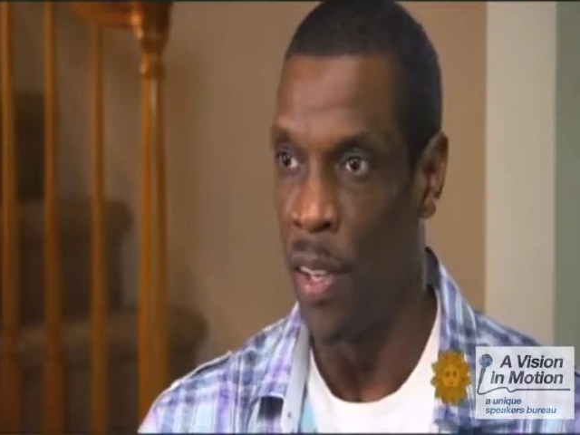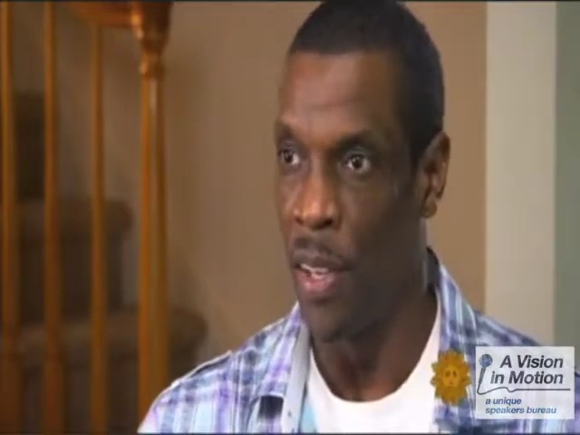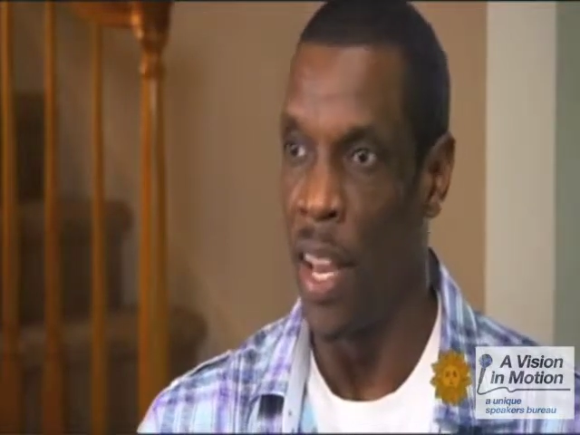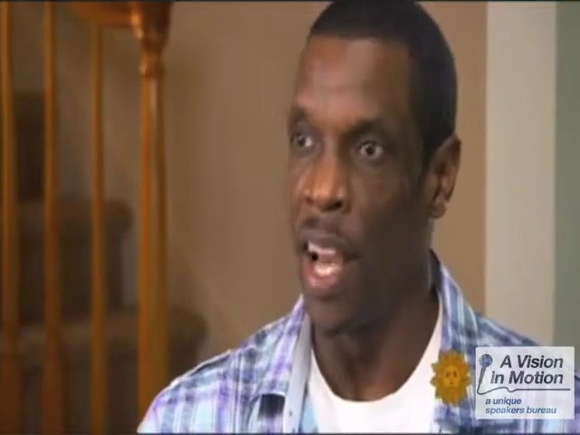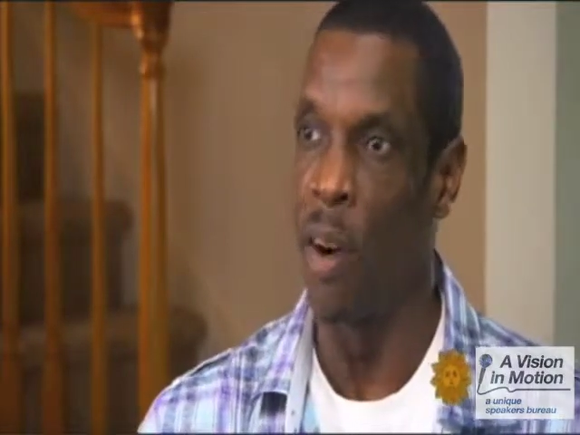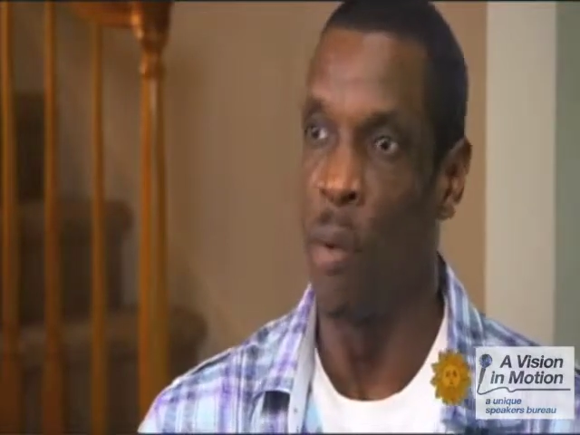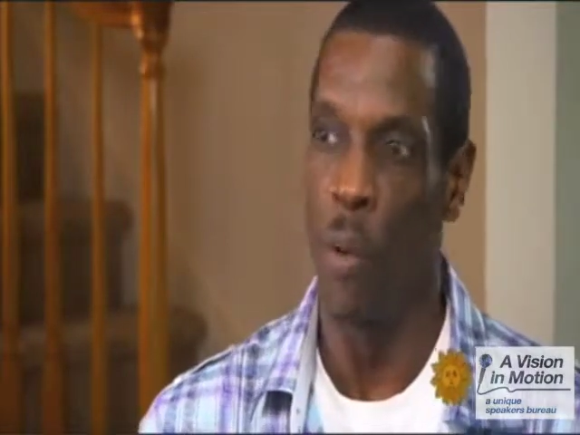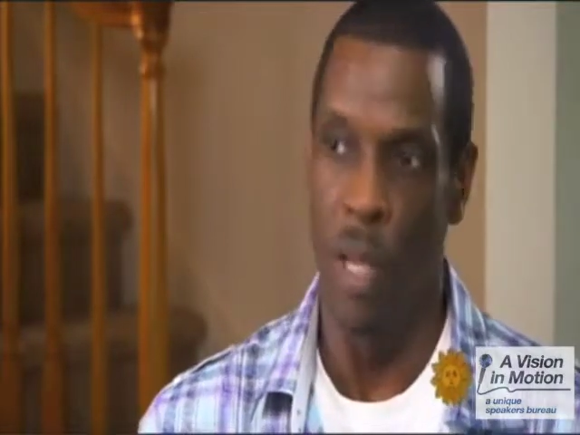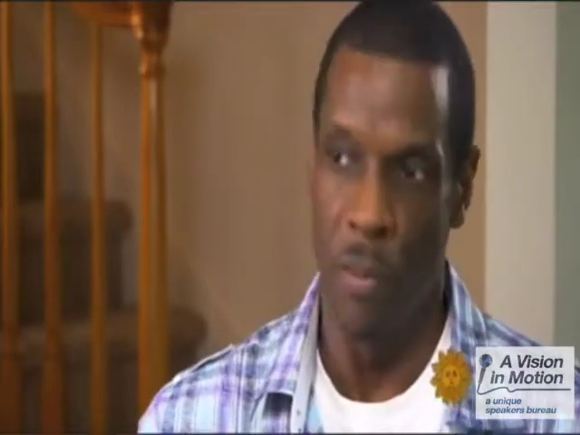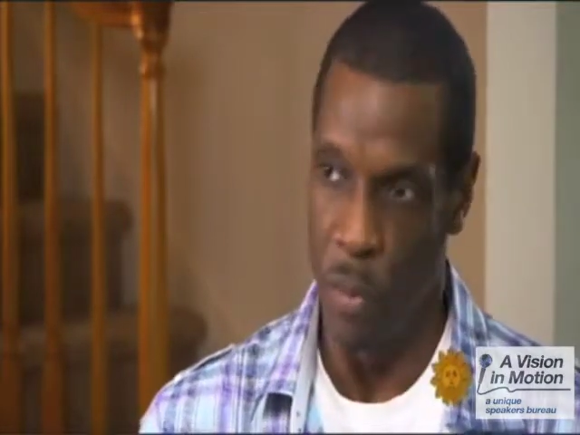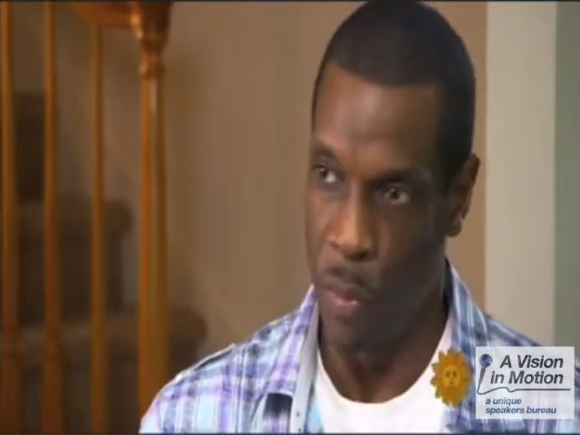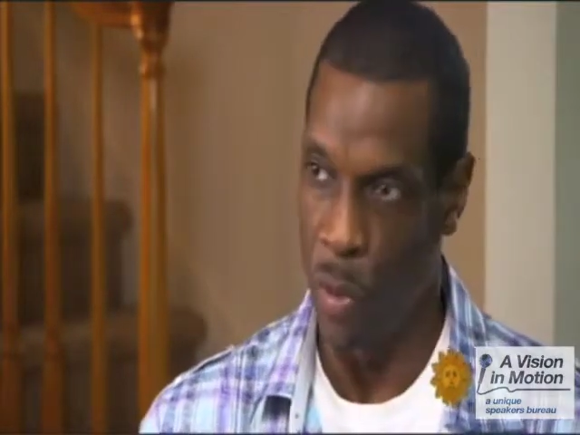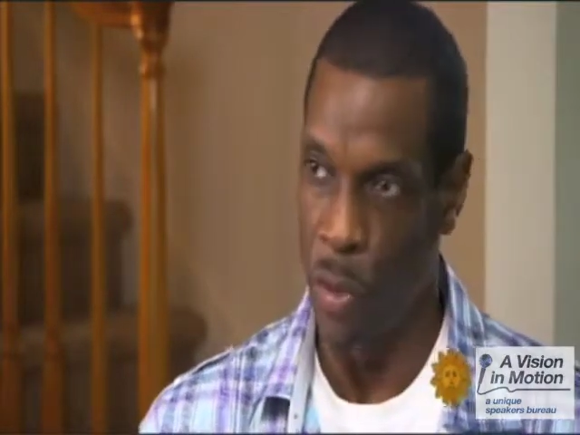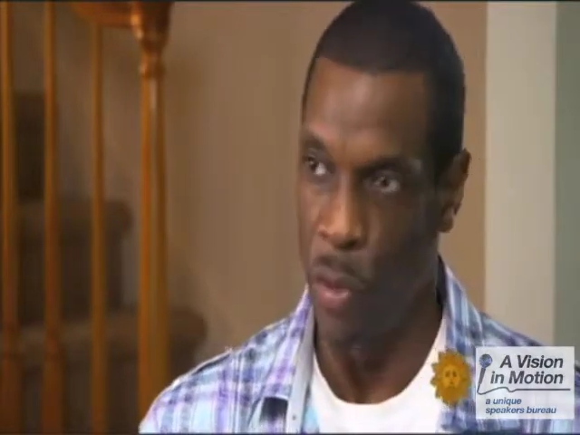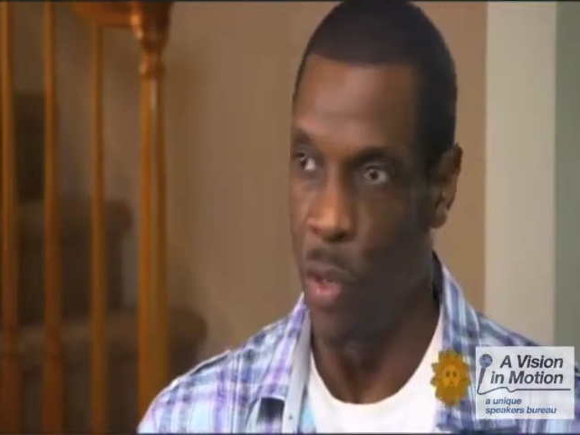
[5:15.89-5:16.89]
Now, whatever
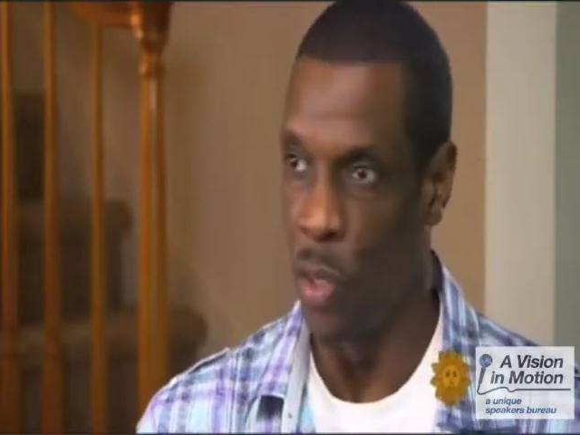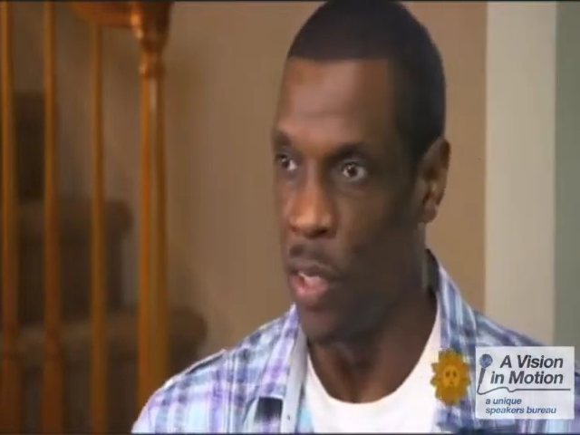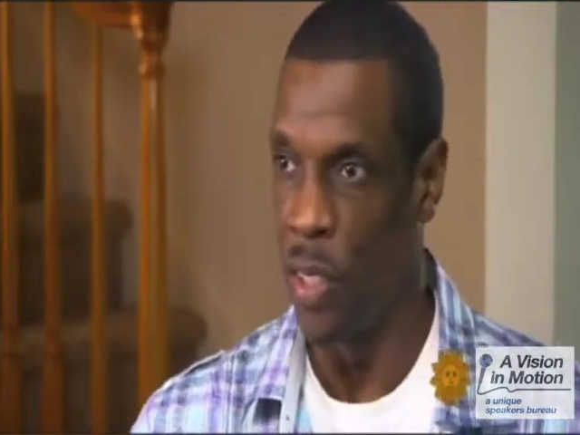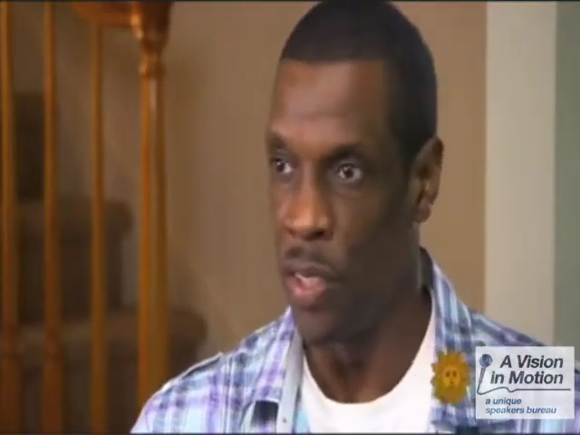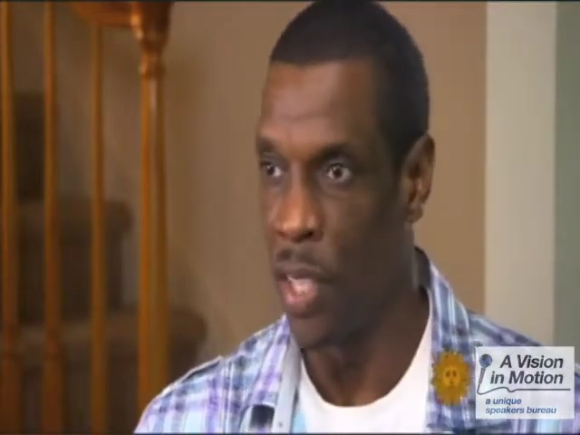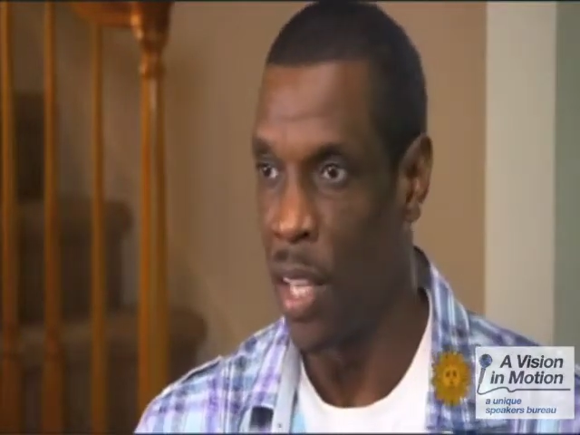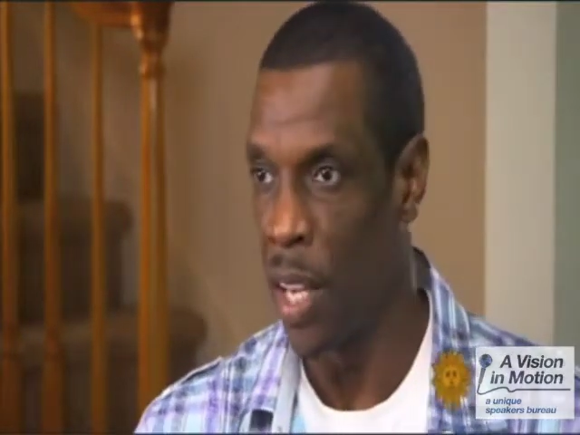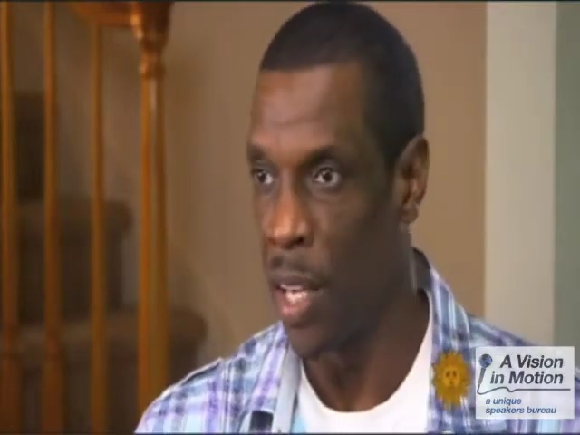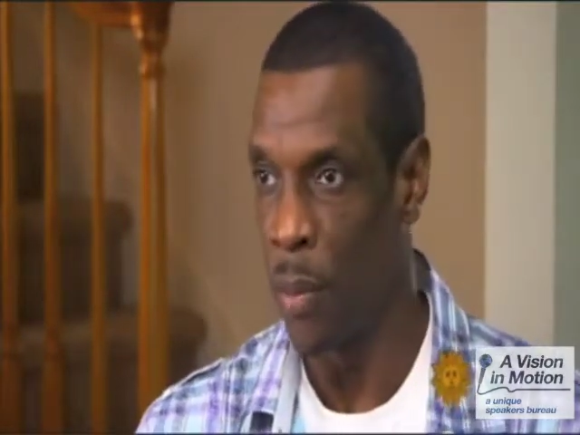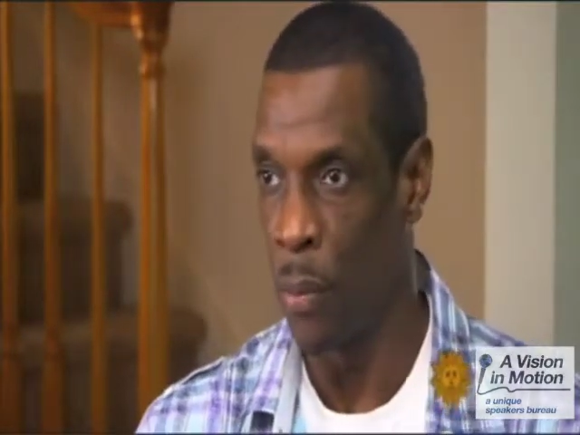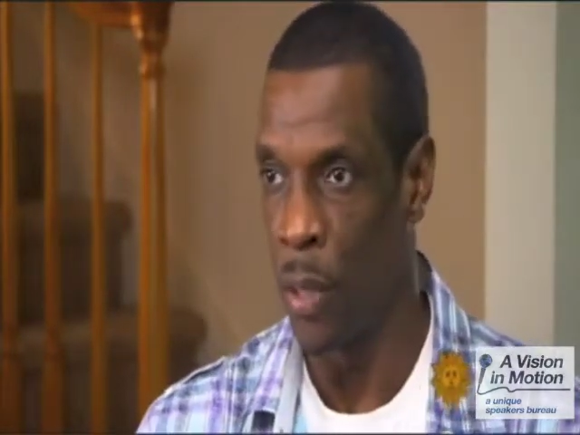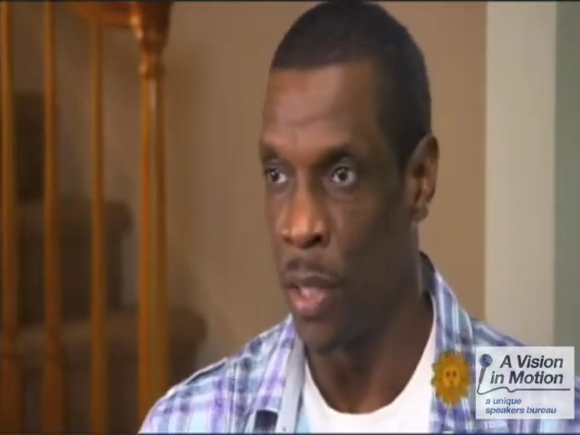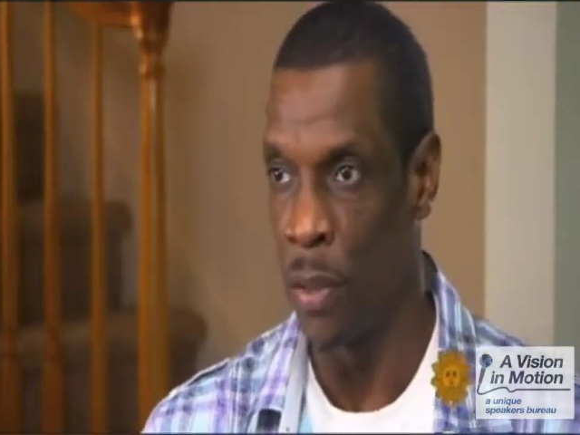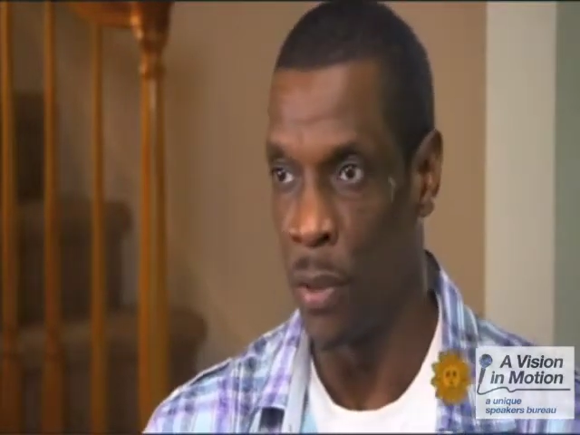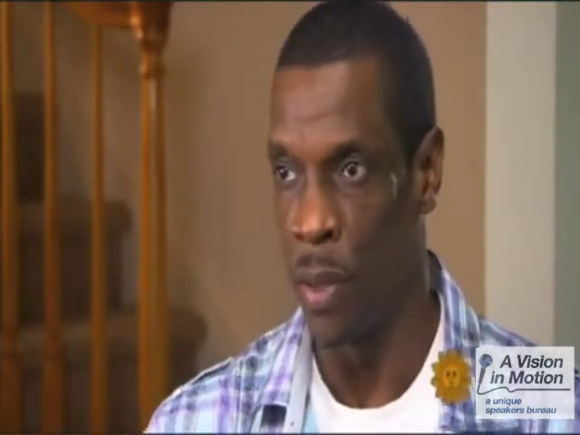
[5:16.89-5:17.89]
was going on inside,
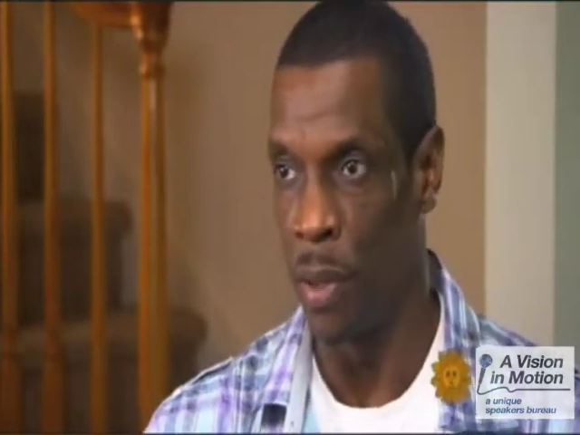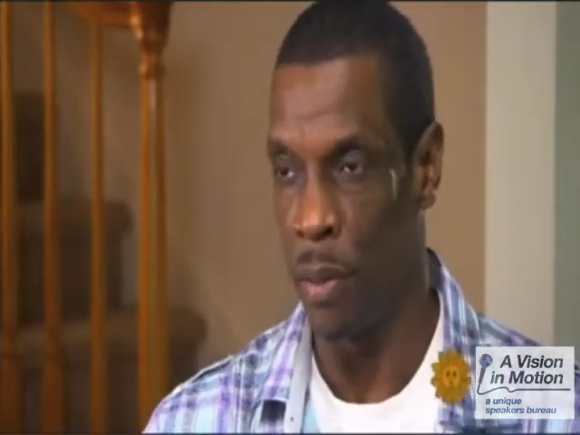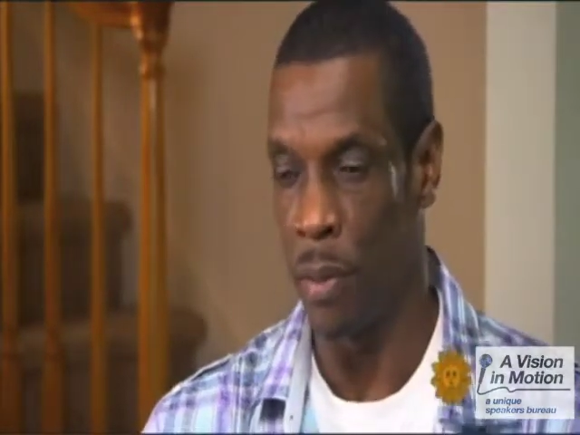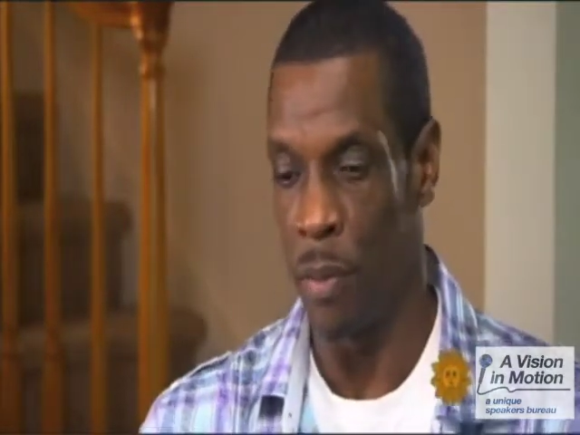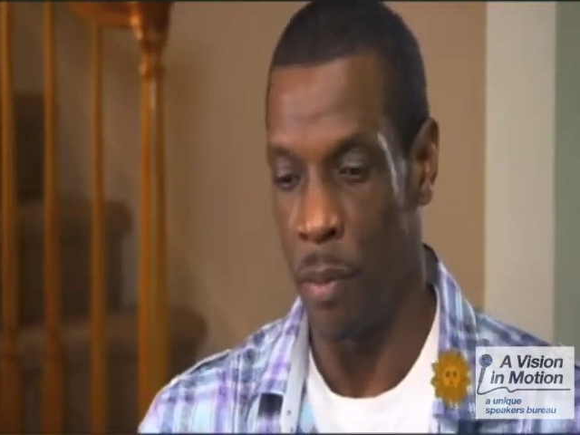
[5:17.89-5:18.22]
whether it was,